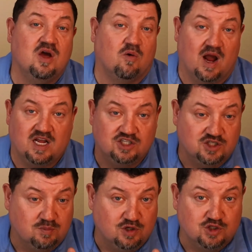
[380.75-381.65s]
where I can
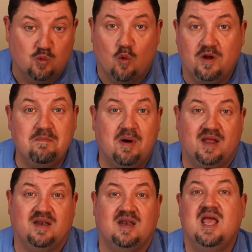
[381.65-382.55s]
just push one
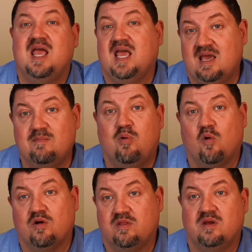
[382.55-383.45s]
button,
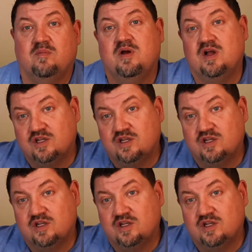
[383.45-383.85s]
import them,